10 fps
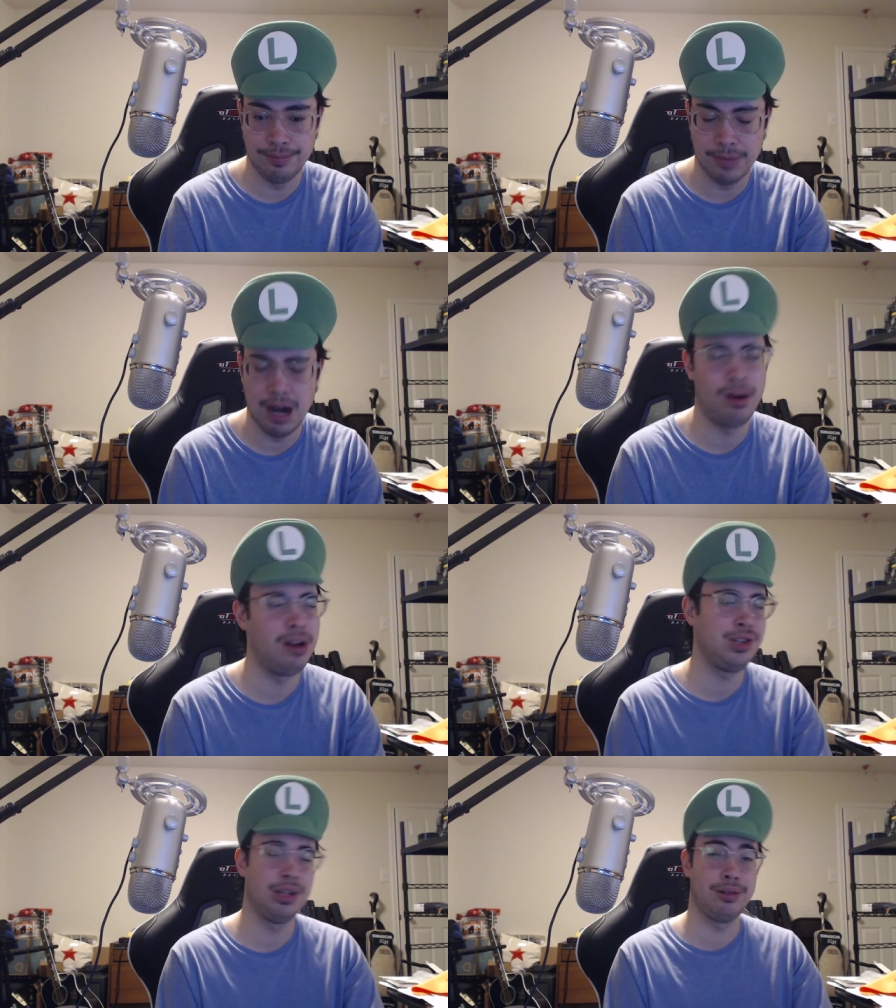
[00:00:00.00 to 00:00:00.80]
oh
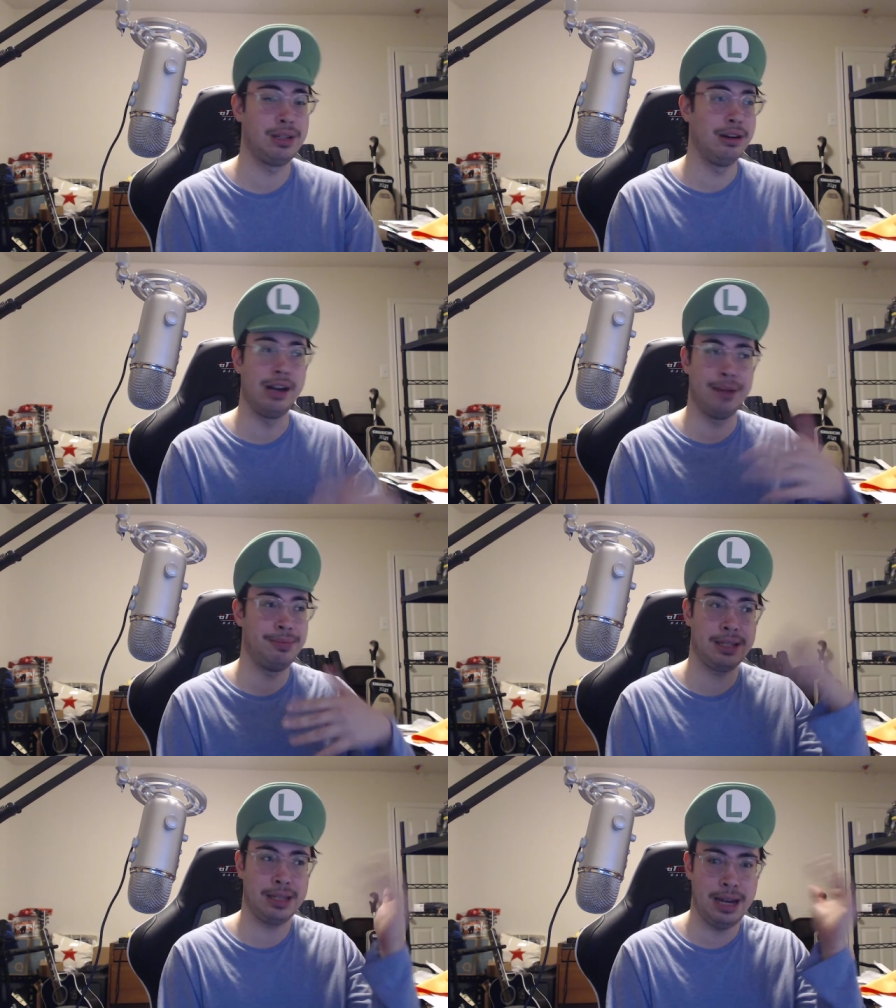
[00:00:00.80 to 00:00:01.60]
also sorry I'm
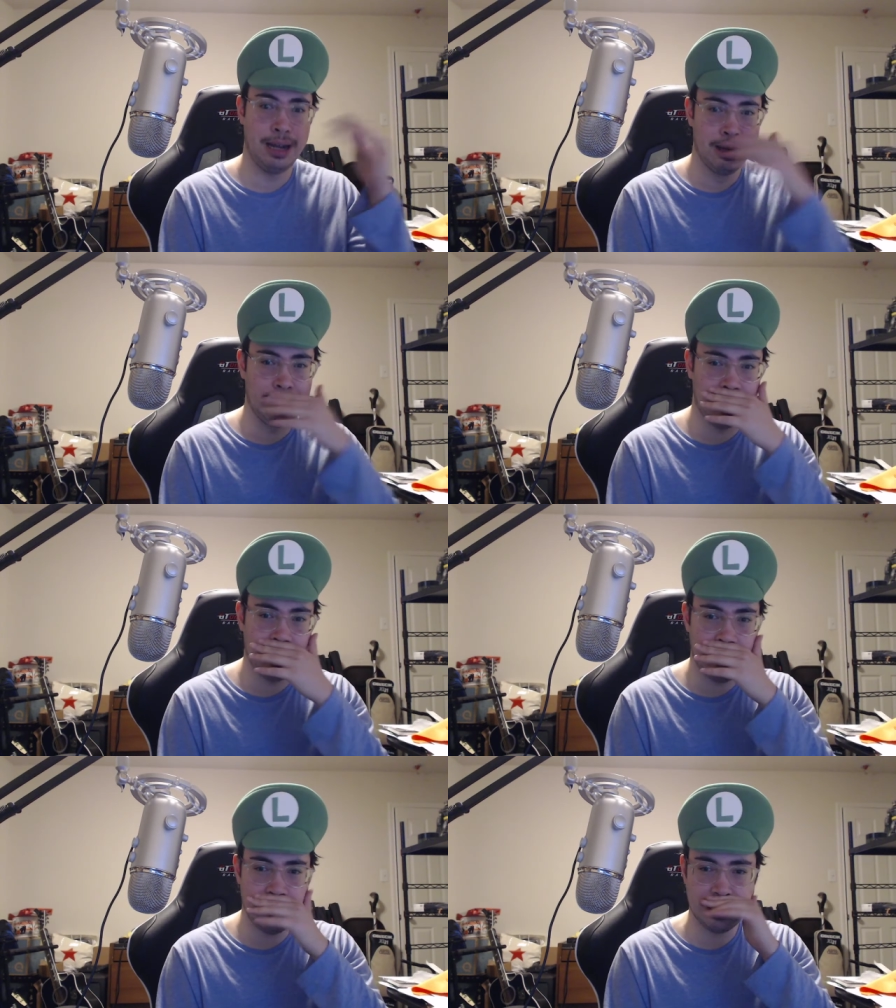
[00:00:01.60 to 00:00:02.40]
see the
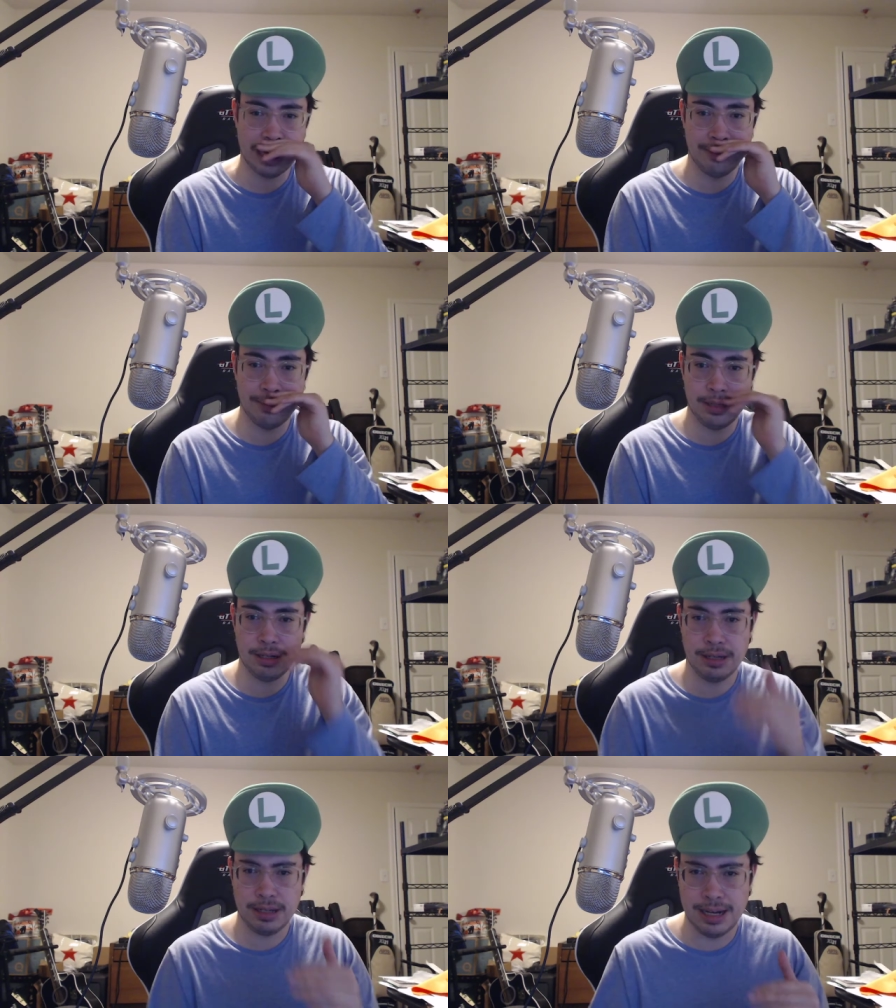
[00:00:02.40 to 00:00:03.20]
thing is I'm
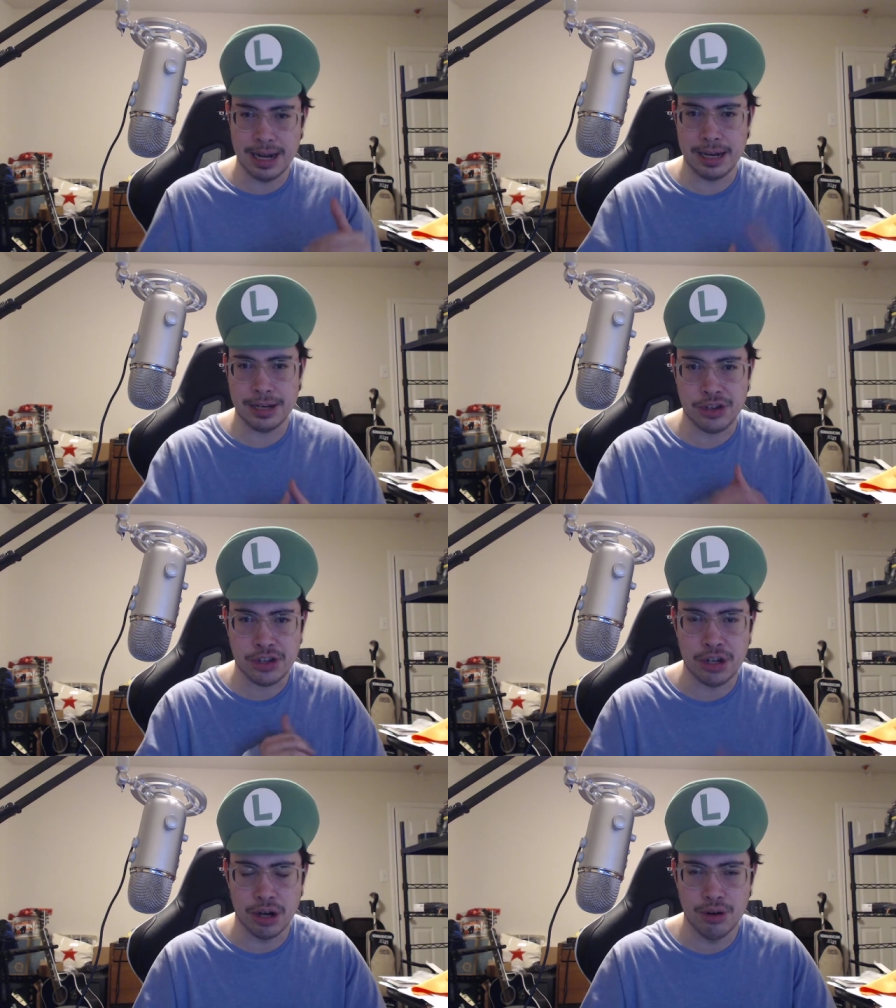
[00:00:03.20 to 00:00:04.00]
getting
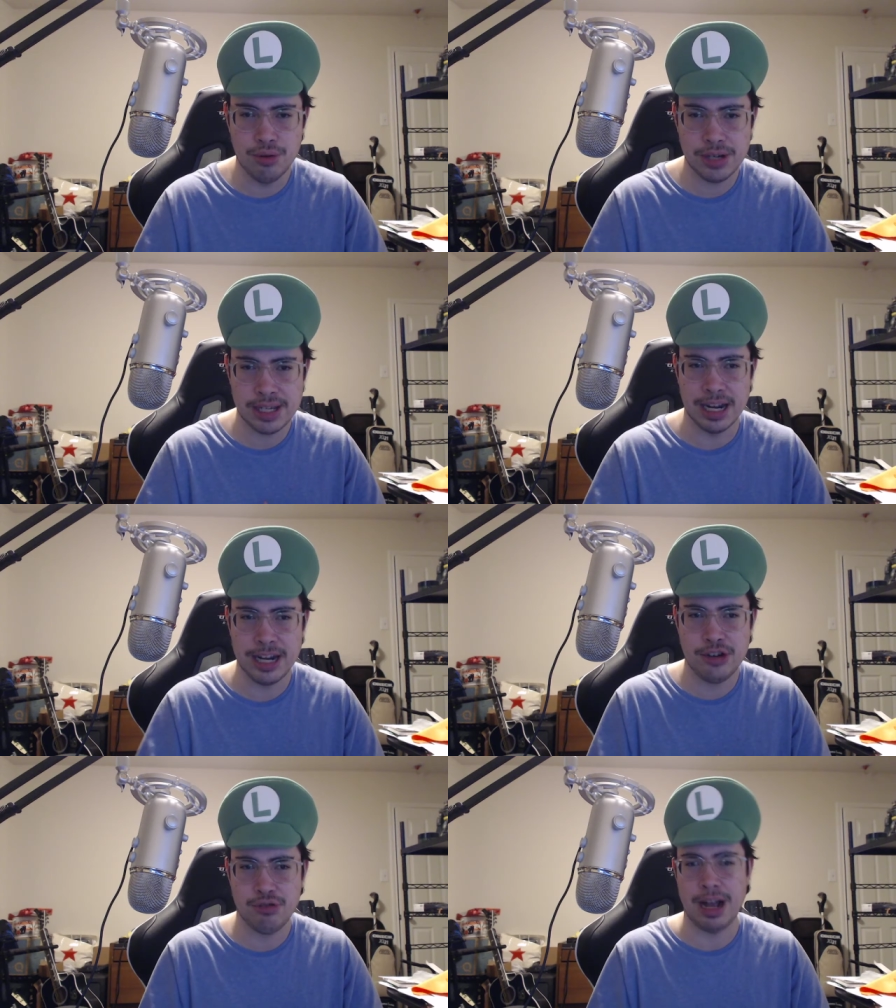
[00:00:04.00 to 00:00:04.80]
so
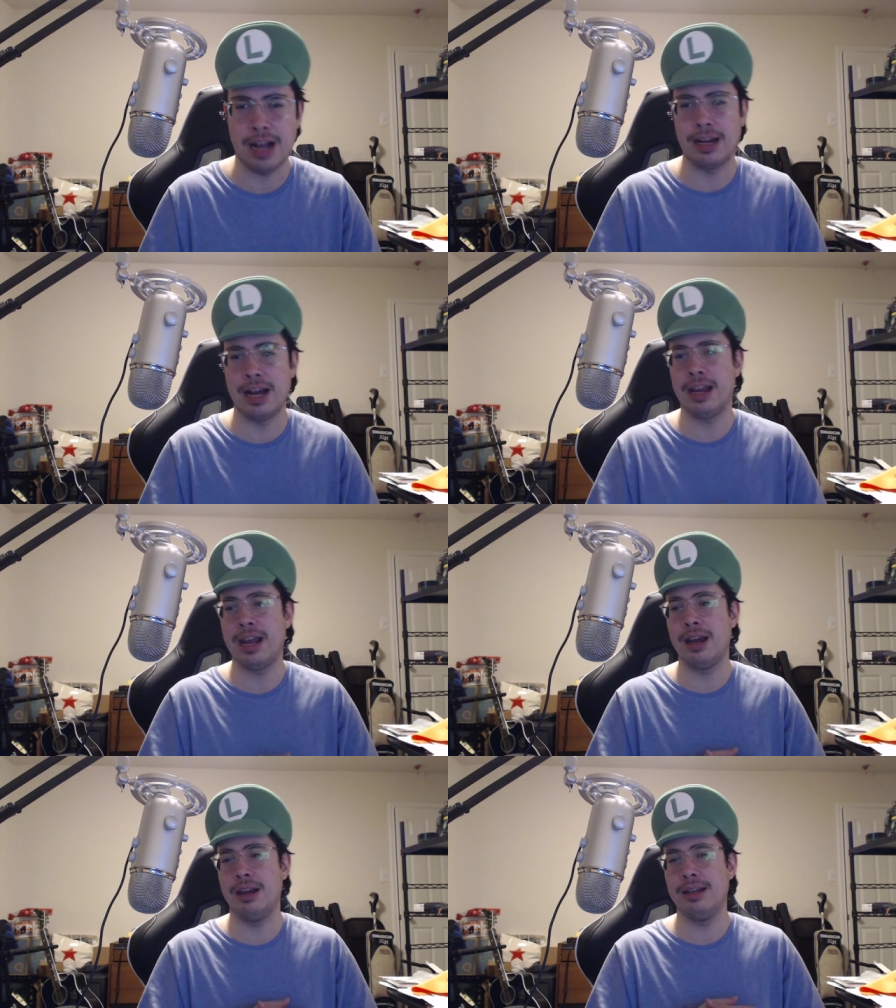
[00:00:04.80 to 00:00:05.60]
sidetracked i
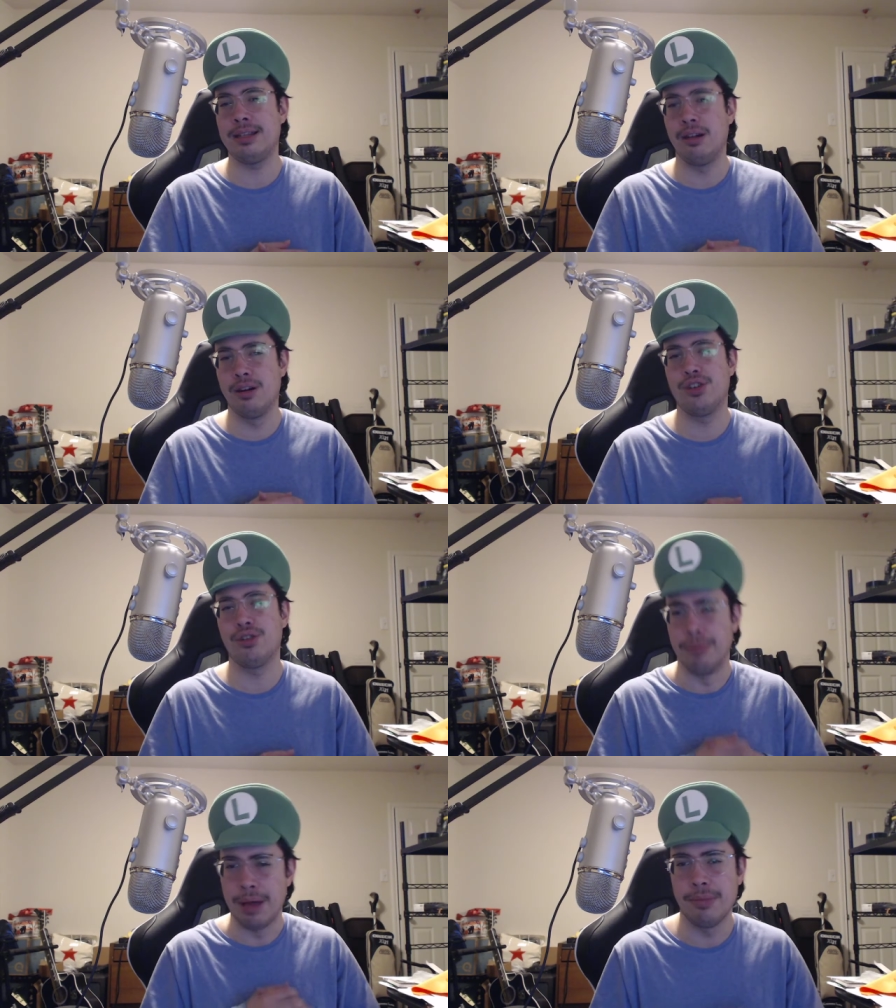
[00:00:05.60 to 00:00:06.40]
can't it's hard to
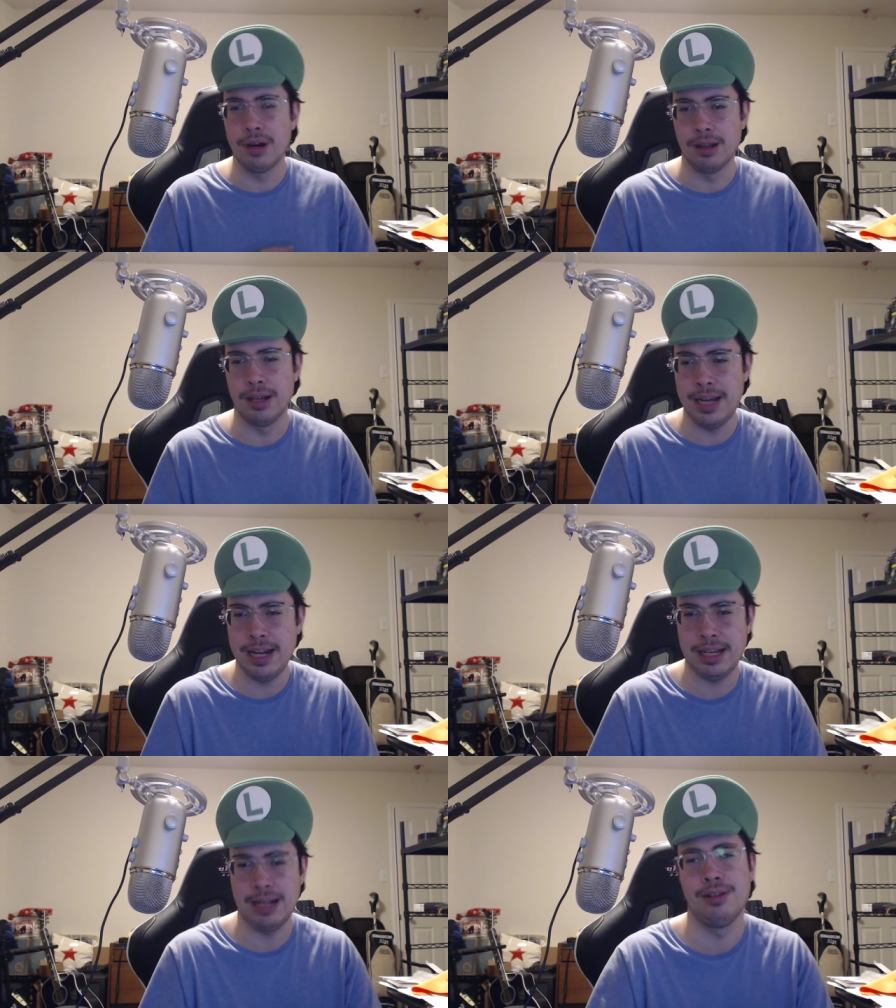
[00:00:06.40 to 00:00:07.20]
remember all the
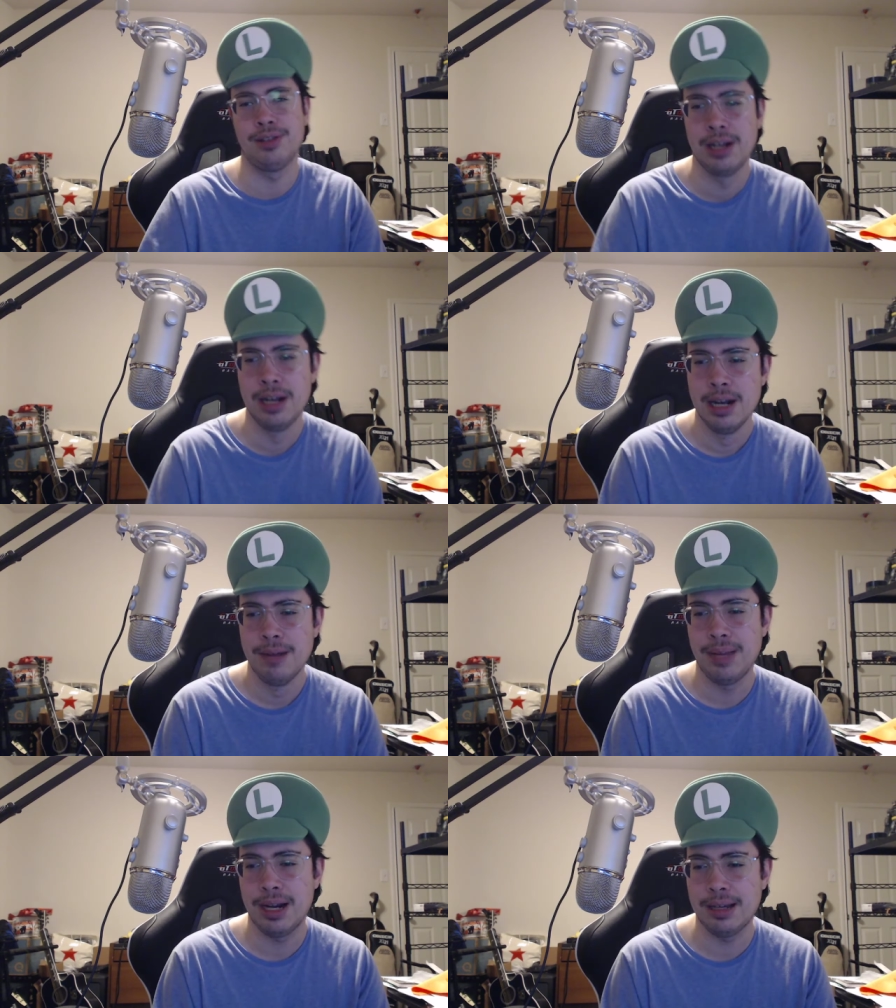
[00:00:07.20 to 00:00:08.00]
details
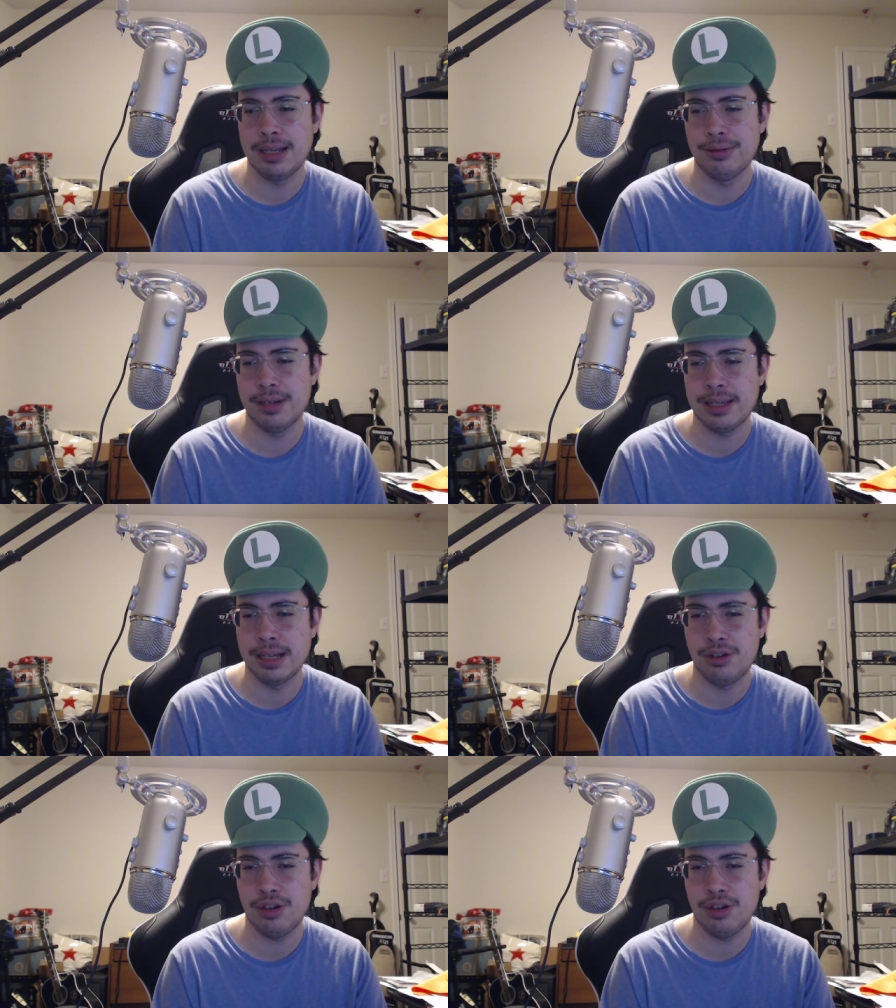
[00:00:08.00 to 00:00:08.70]
because it was such